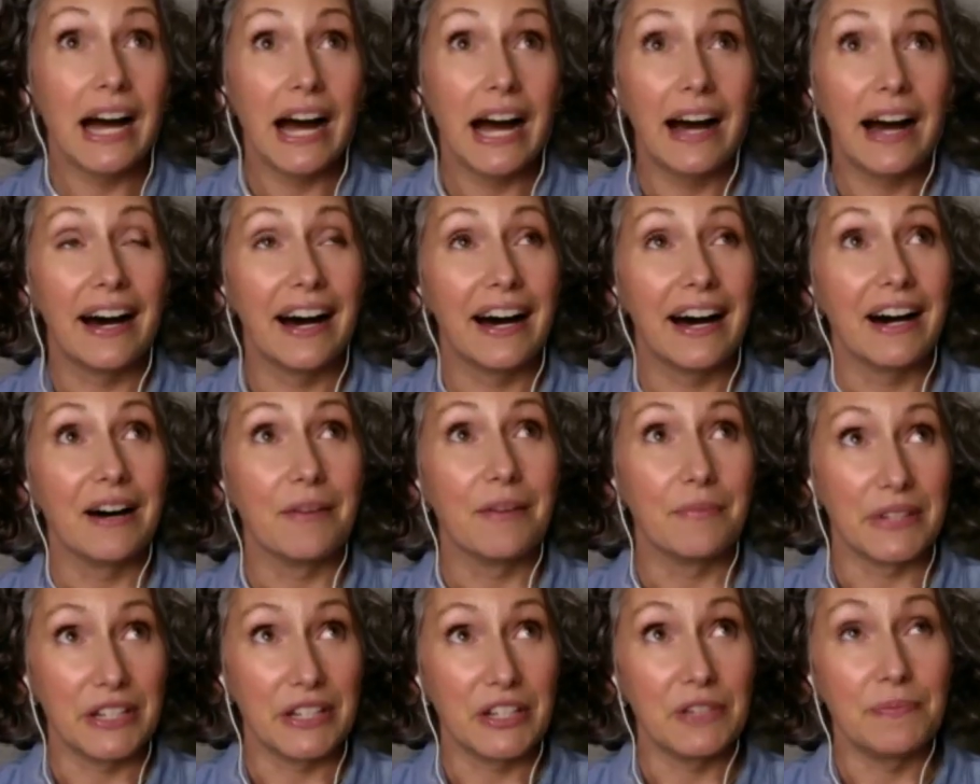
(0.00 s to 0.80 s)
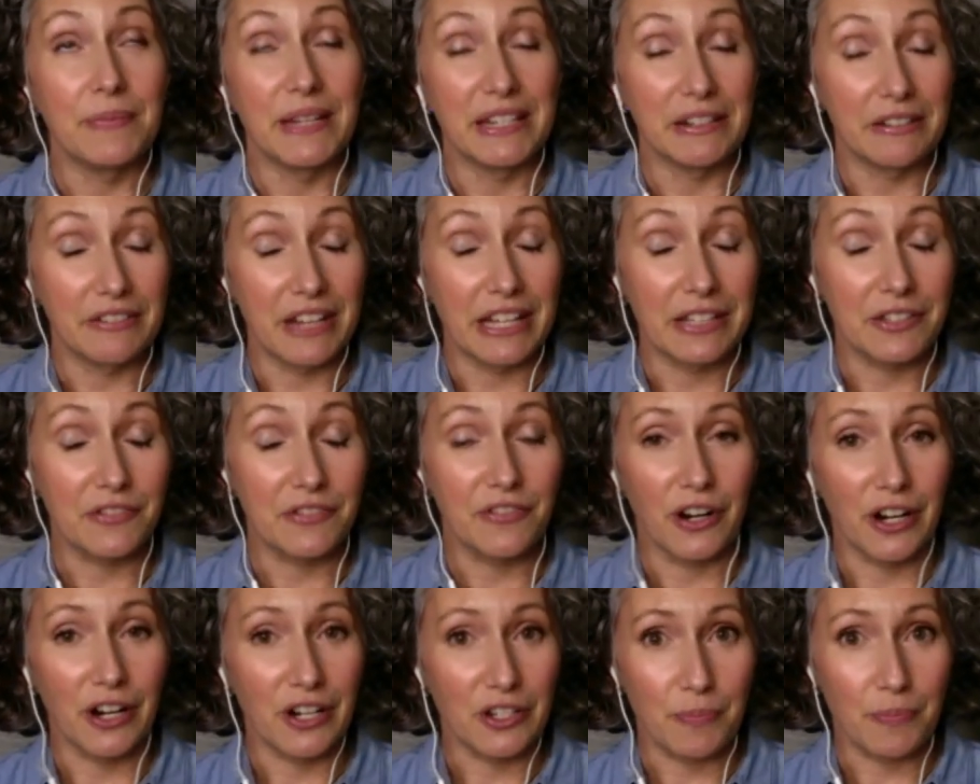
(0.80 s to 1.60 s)
um, you mean as
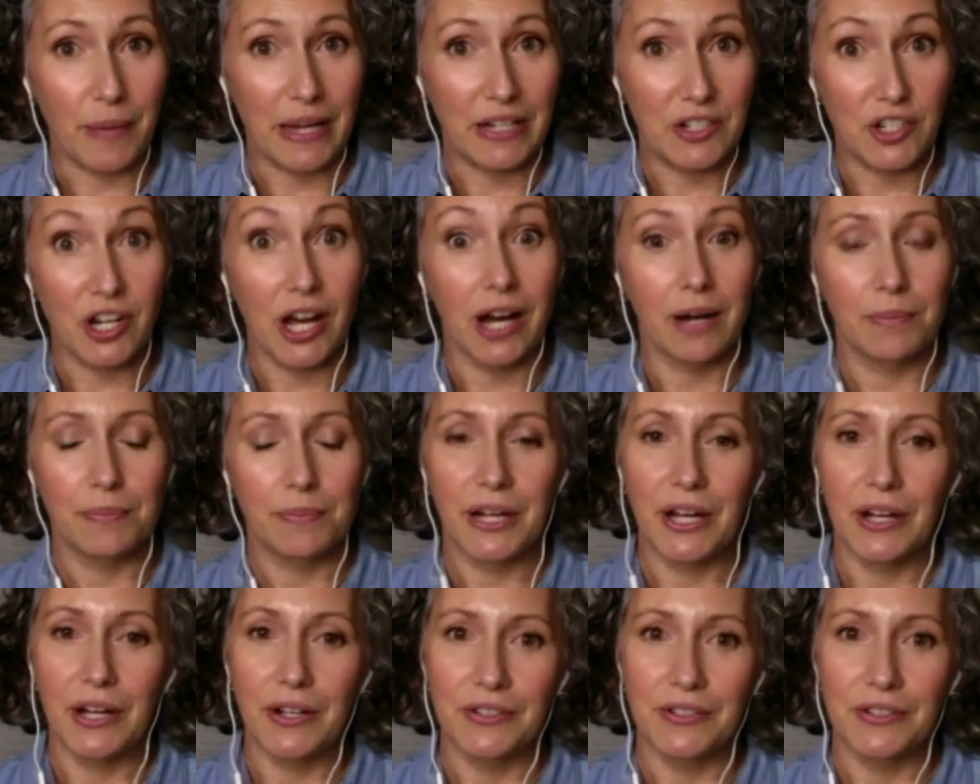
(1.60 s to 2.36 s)
far as my job goes?